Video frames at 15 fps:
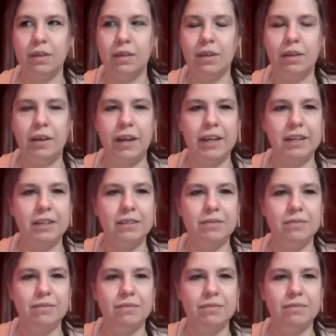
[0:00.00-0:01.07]
Good.
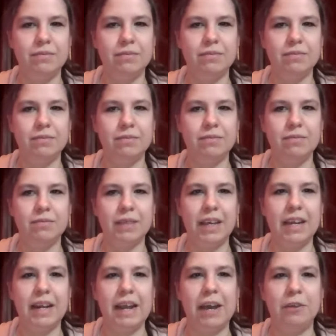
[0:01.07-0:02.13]

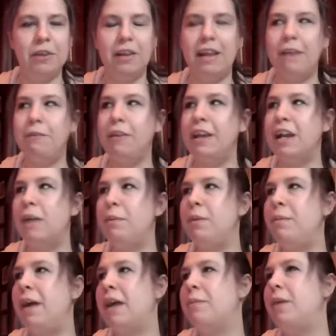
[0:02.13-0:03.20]
Inhale the left leg up and
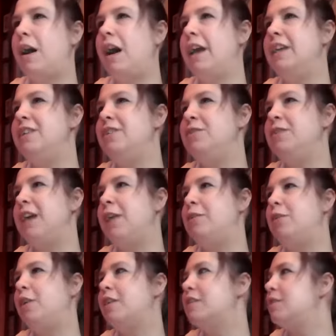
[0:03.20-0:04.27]
back behind you, down
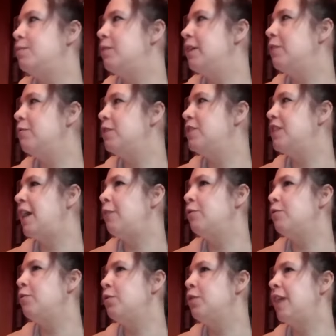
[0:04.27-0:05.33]
dog split, reach
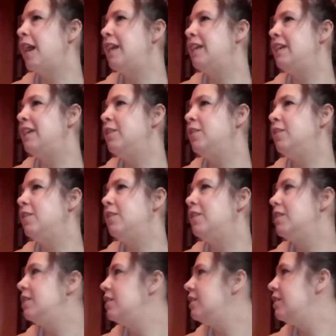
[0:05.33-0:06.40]
out through that heel.
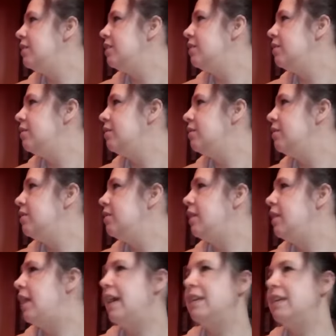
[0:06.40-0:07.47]

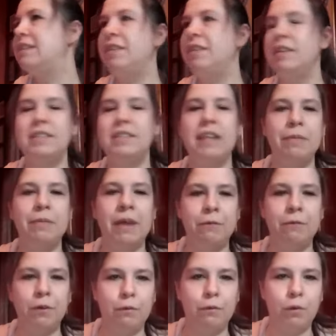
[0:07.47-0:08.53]
Nice. And then step
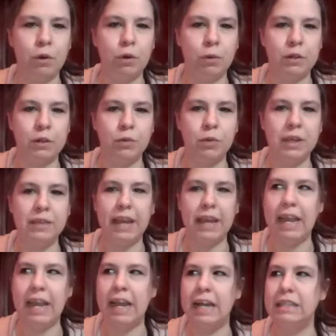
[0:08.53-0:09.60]
that foot forward between the
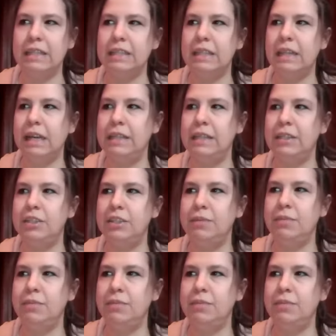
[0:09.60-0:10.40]
hands, lunge.